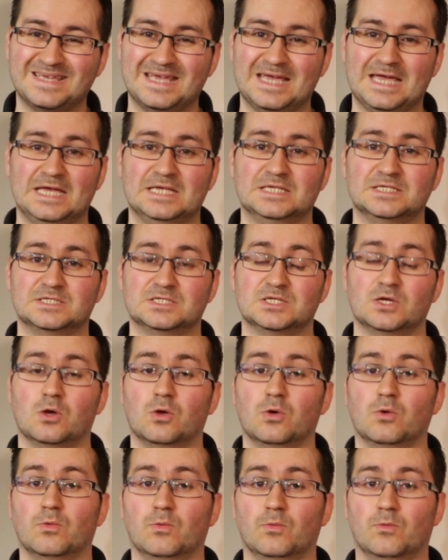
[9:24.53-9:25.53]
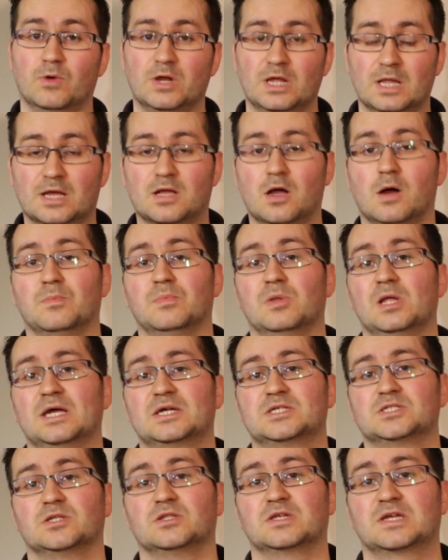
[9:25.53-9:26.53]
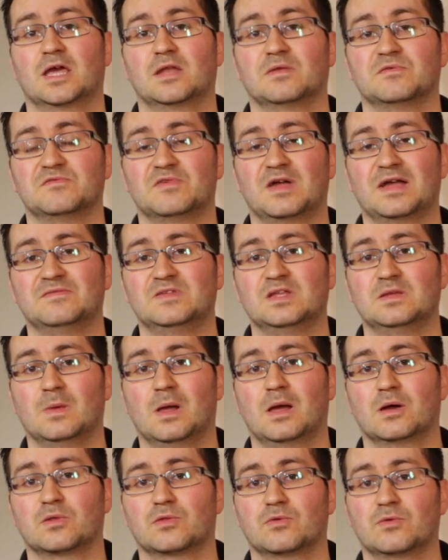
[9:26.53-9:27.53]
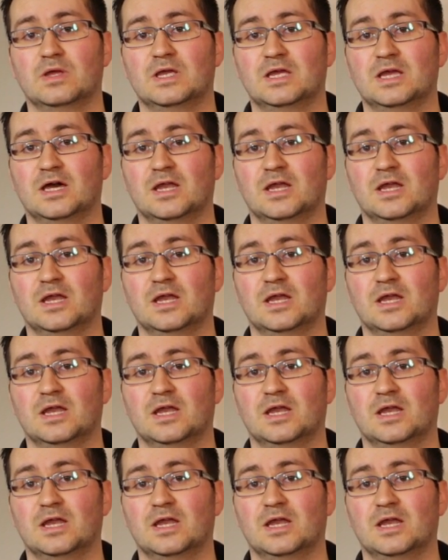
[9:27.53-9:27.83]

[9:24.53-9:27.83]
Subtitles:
is really complex on the Canon 5D Mark III,